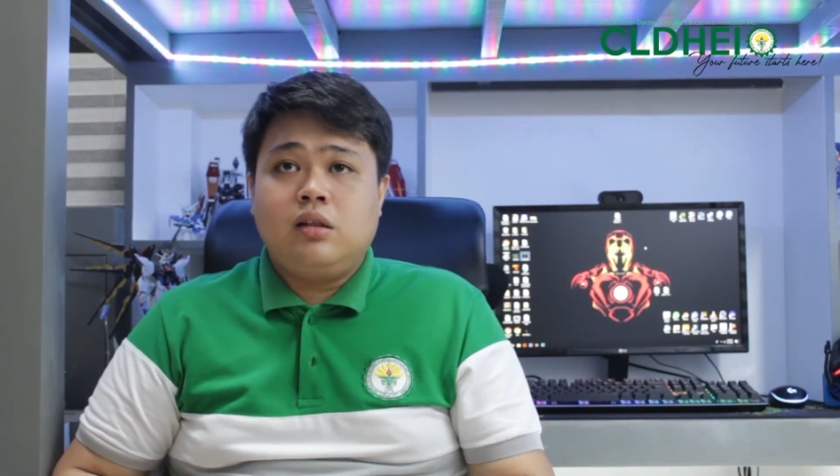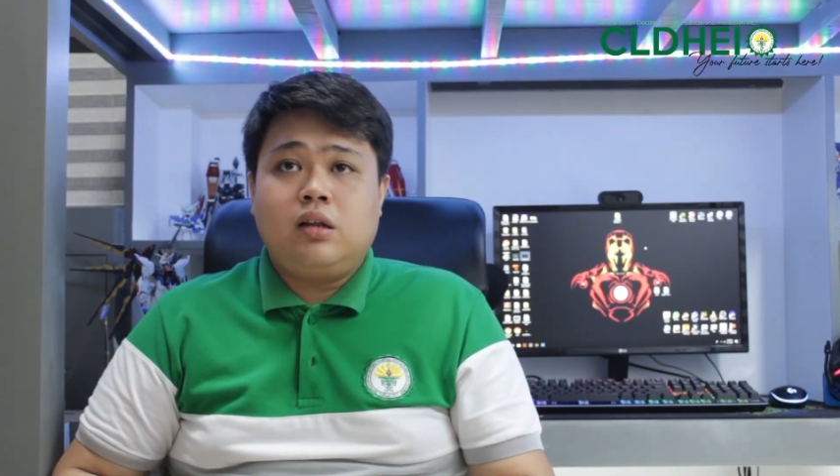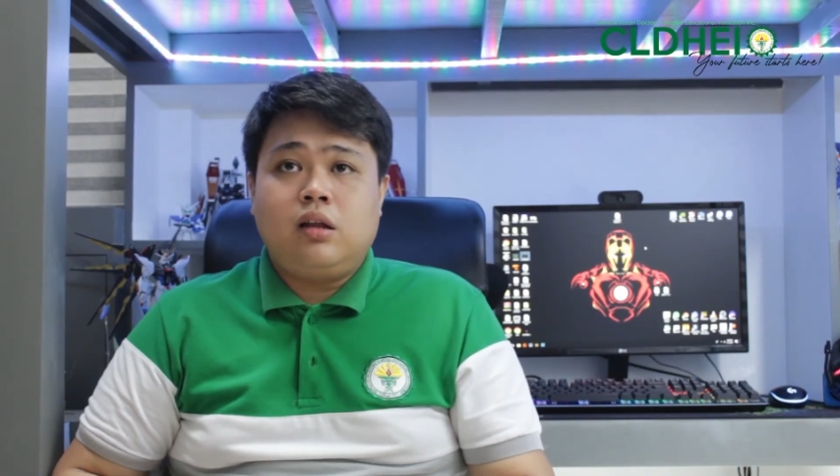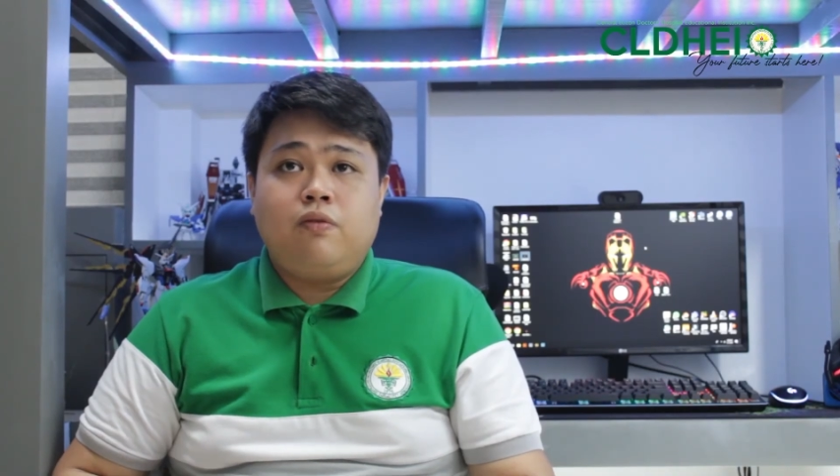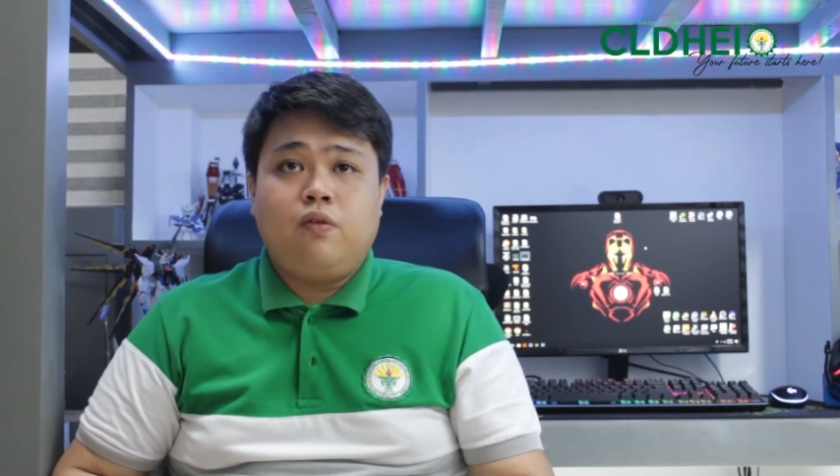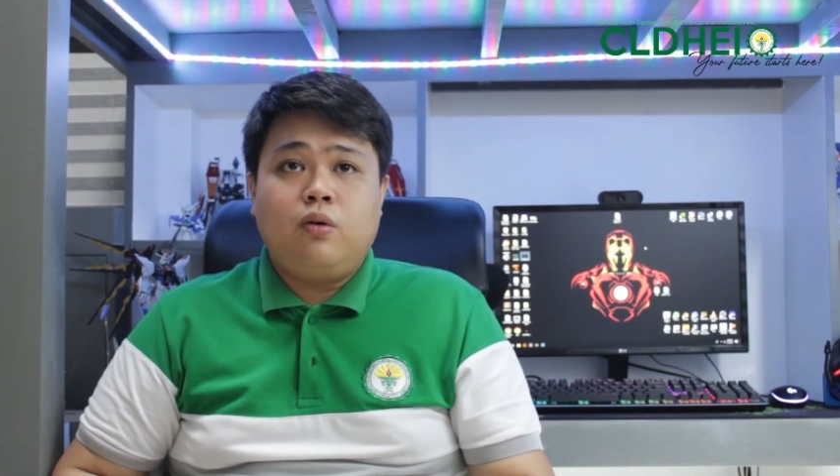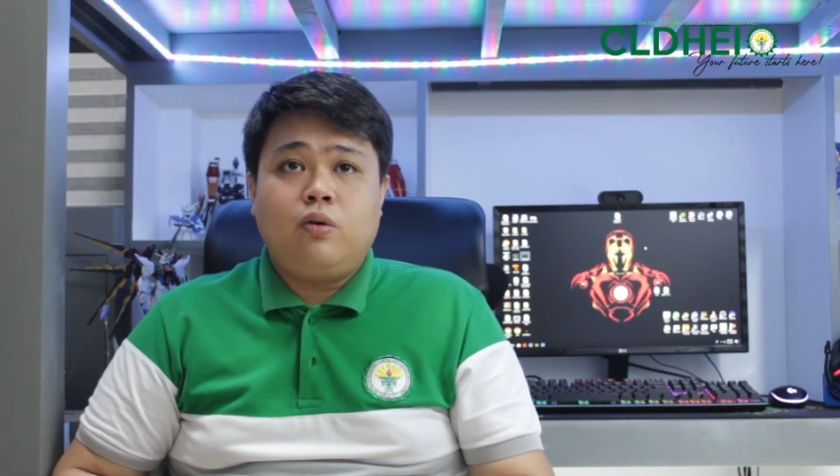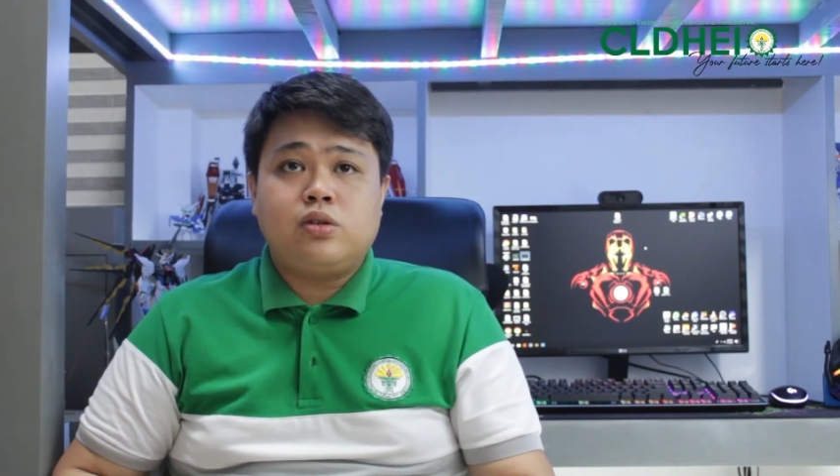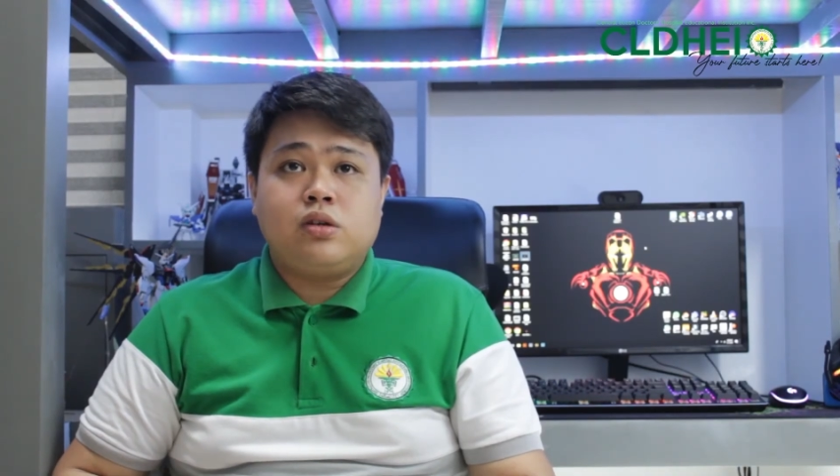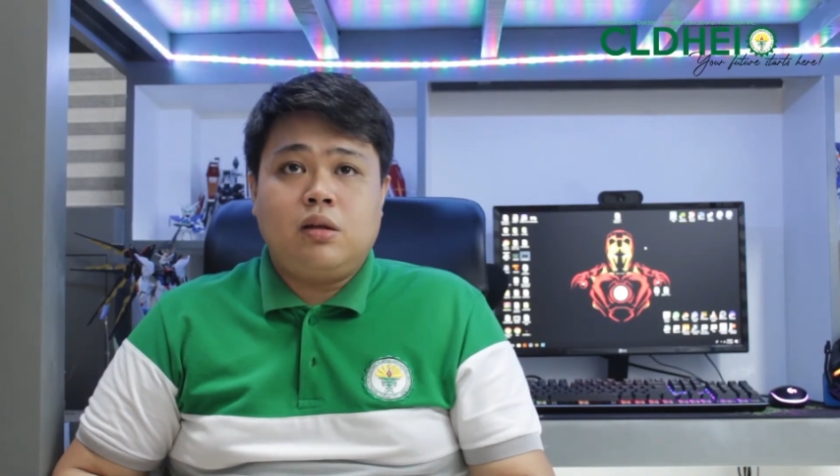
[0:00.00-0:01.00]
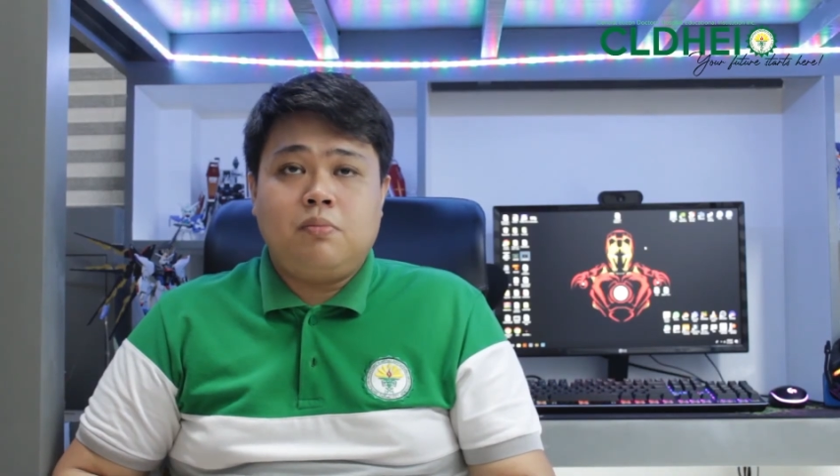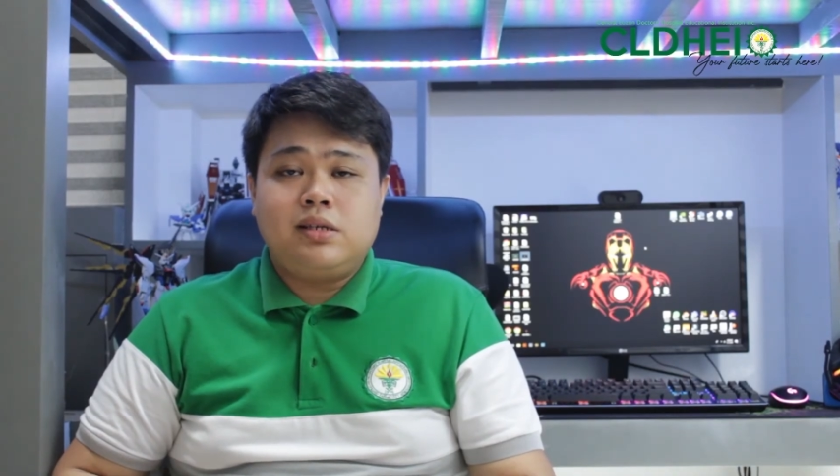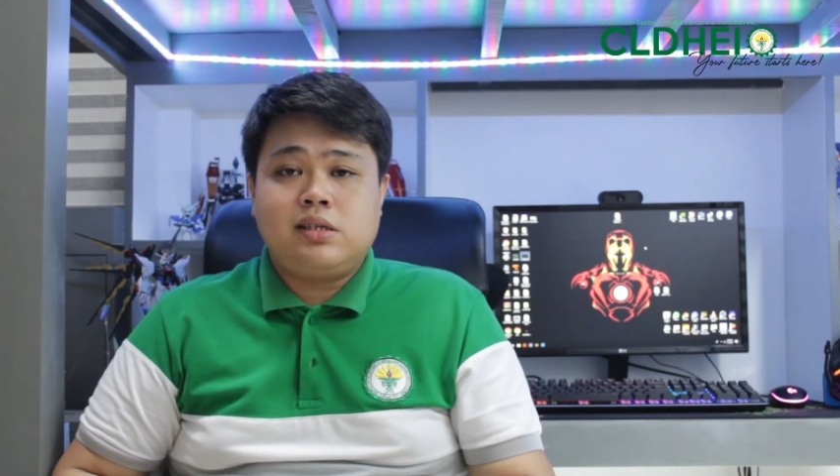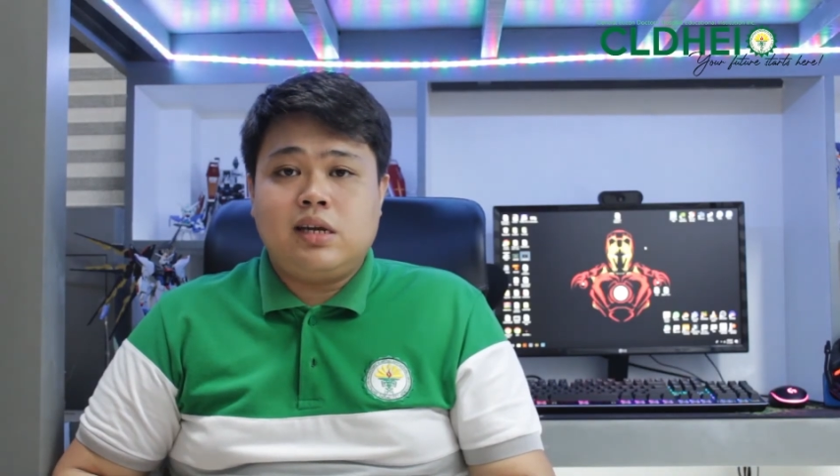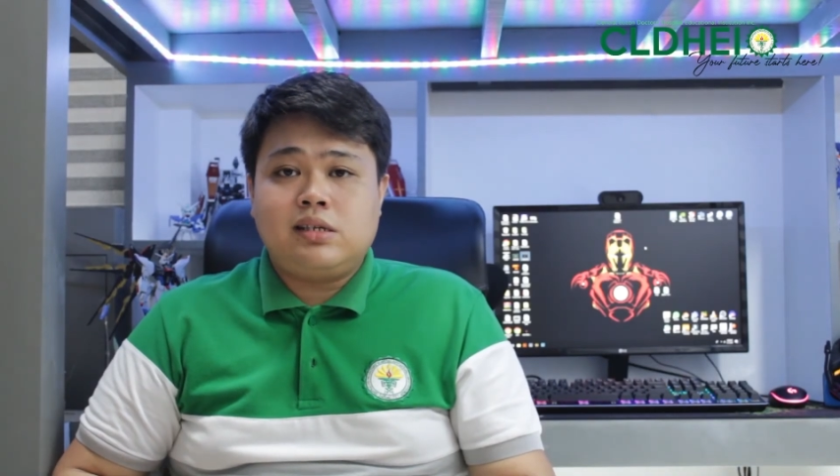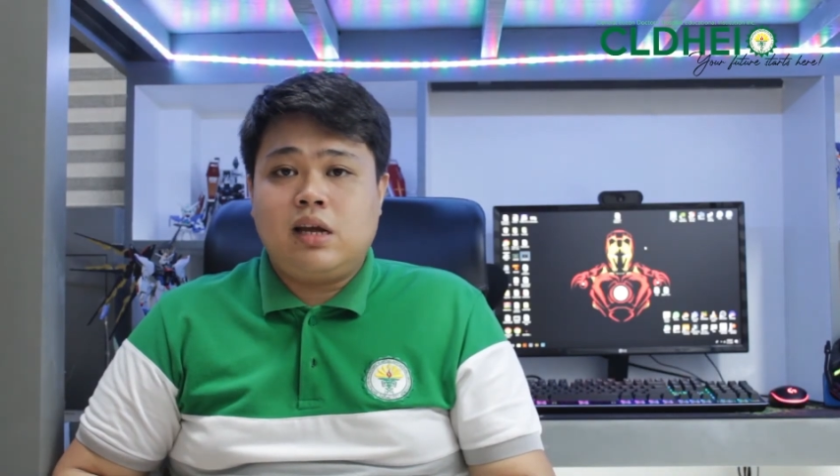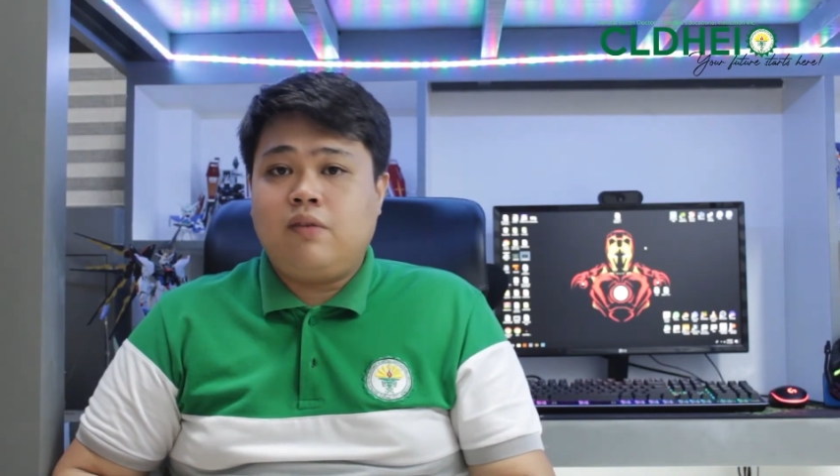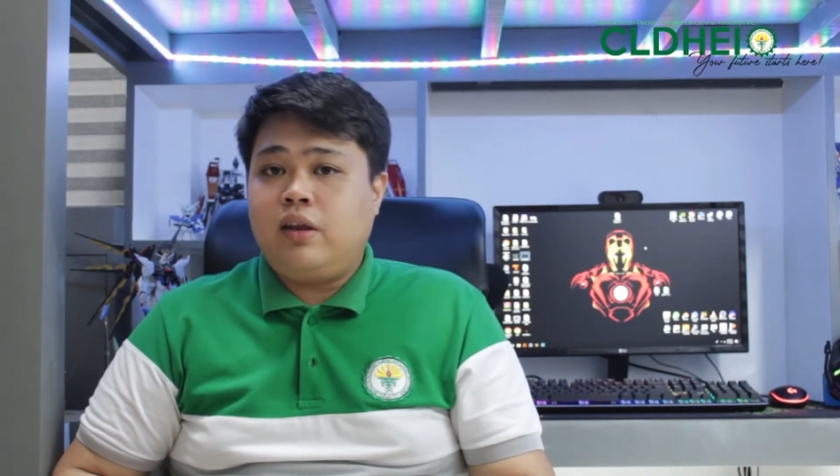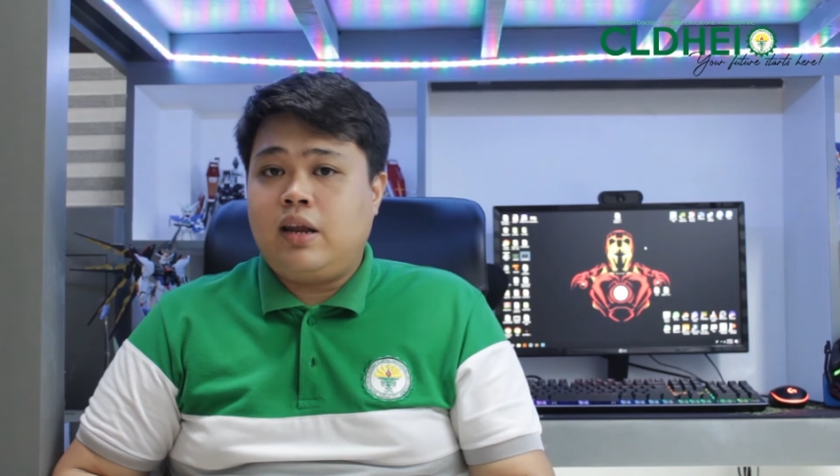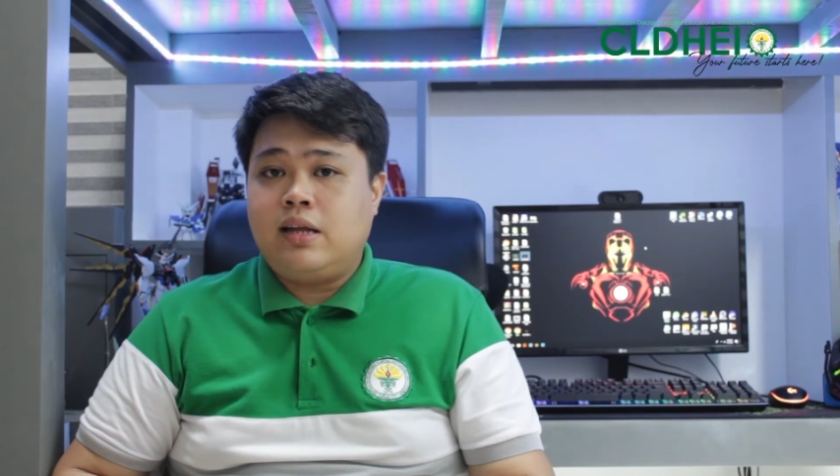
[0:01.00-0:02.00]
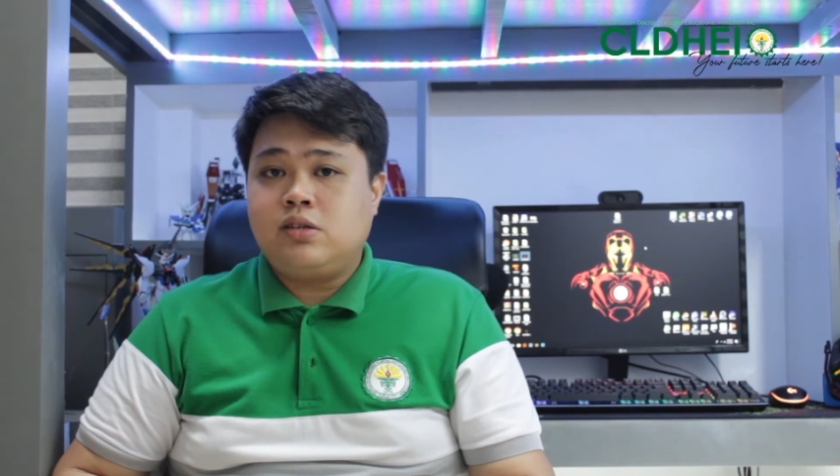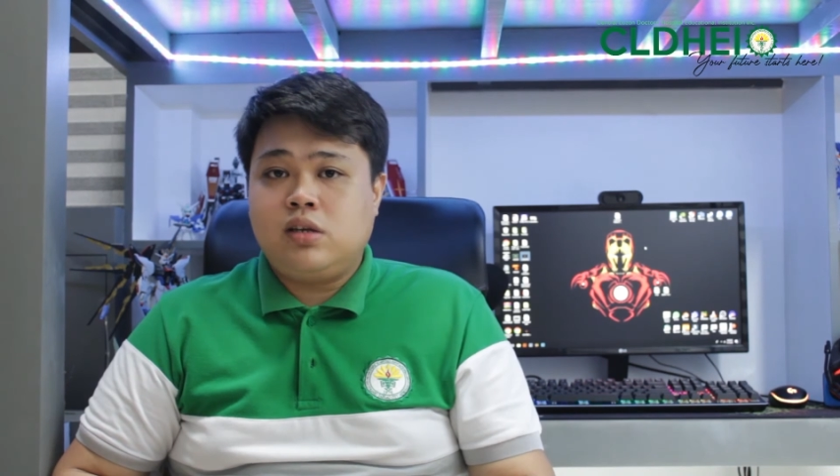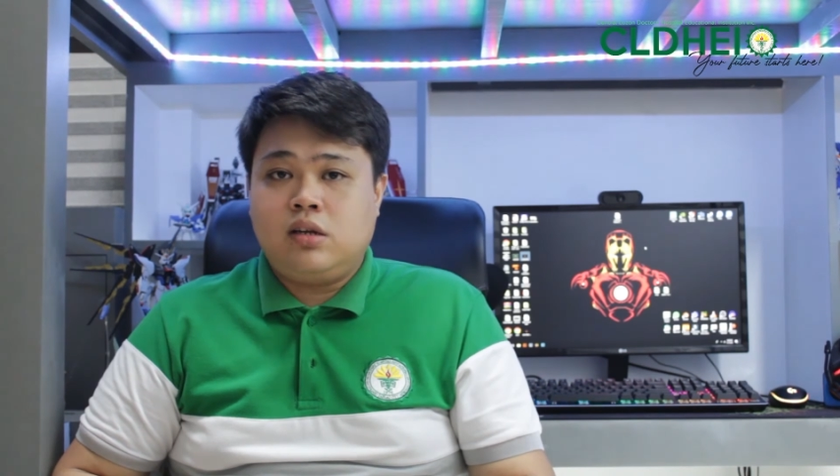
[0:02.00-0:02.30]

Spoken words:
that are focused on the business and finance